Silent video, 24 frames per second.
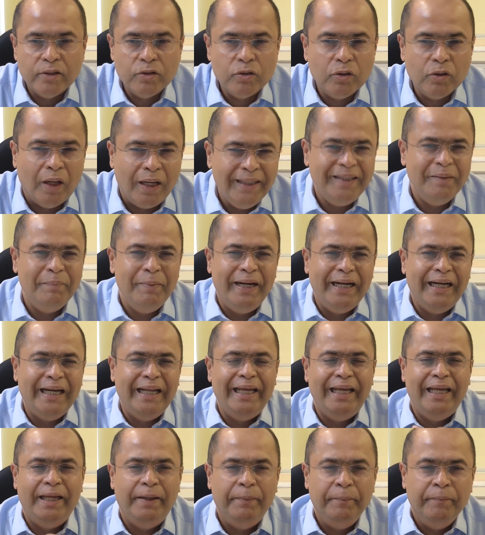So
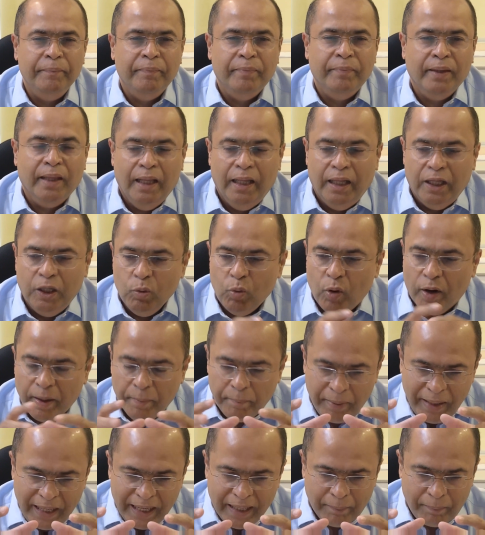ultimately, you want to
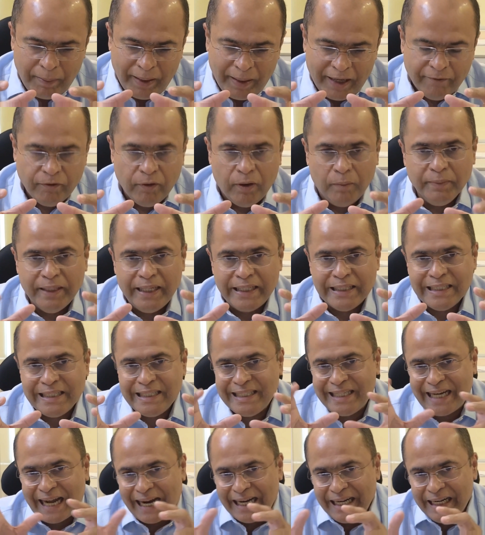build a platform that's
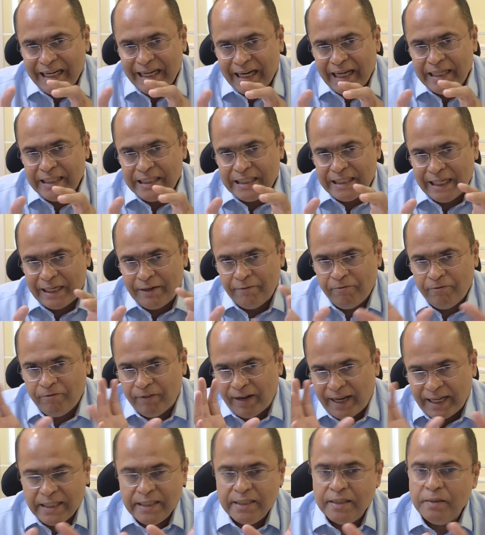standardized and
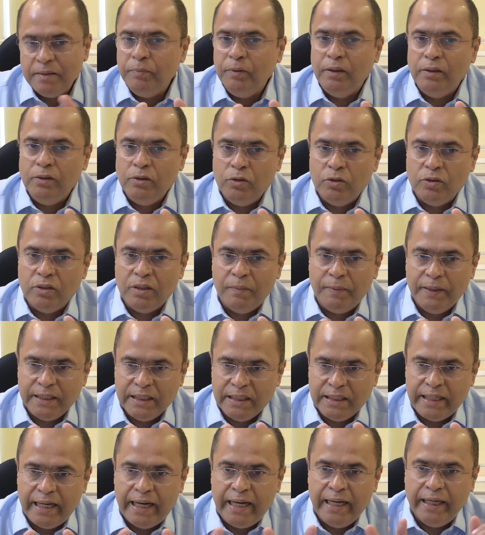flexible to some
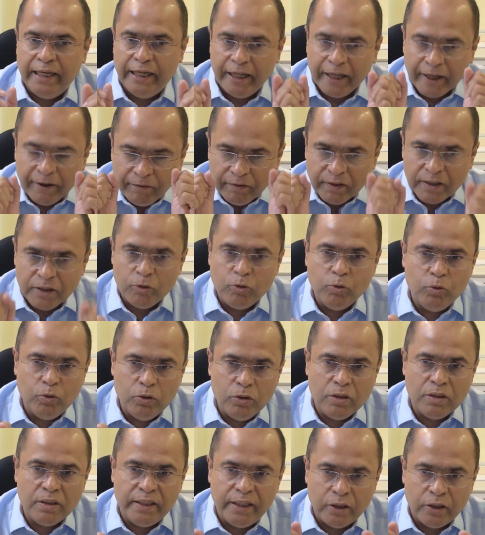extent, give the
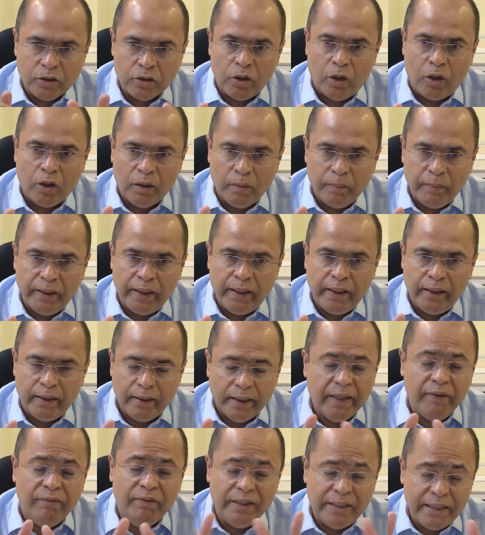tools the autonomy,
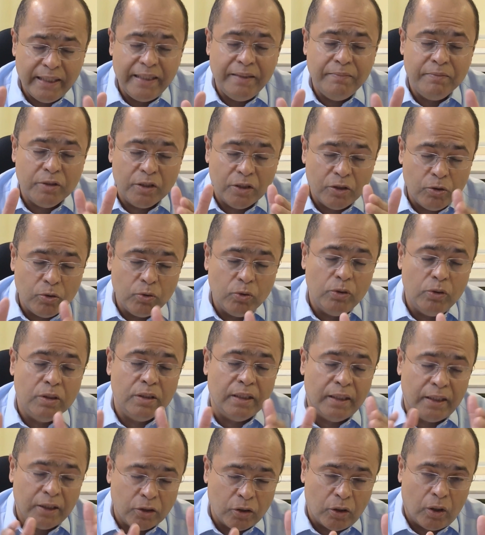give the teams the tools
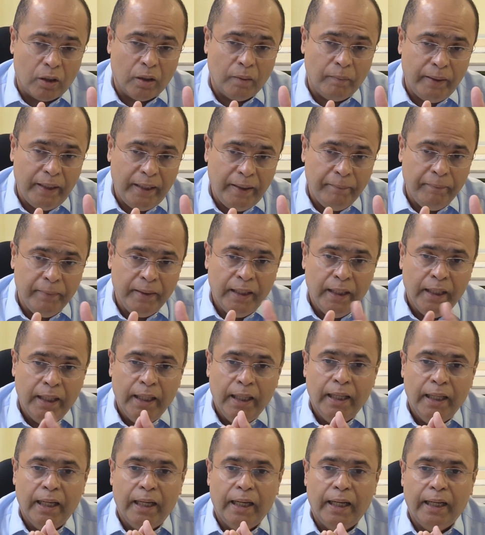and autonomy,
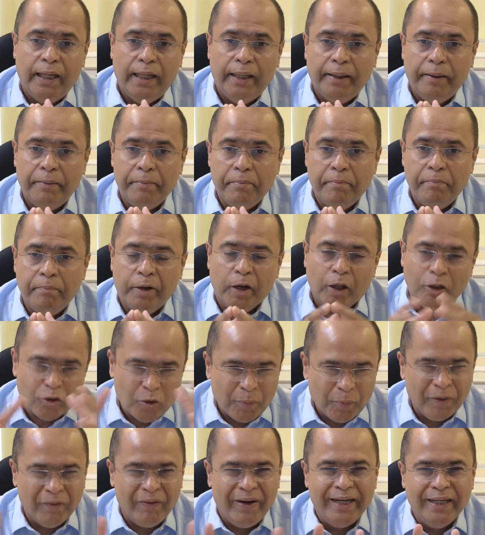but also
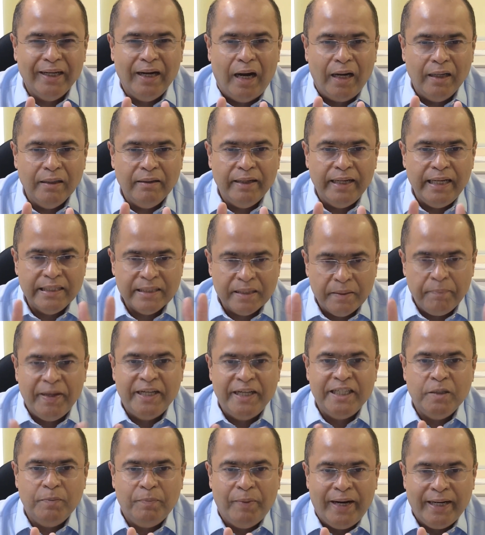provide guardrails and
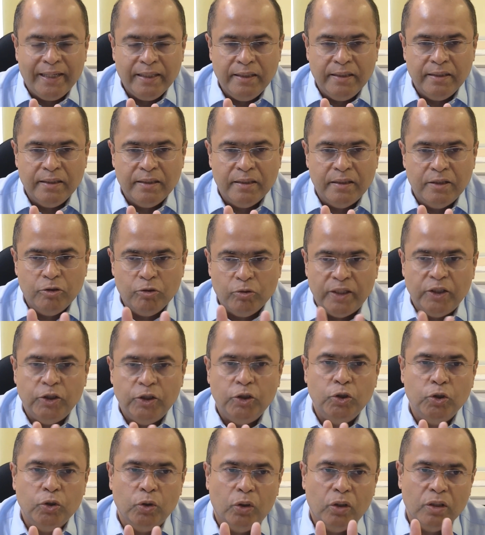best practices to
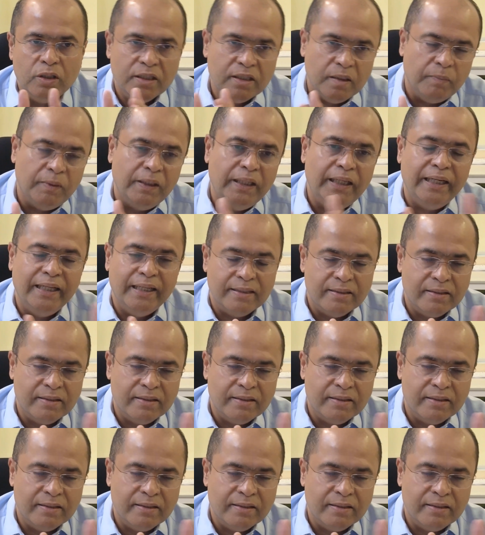ensure stability and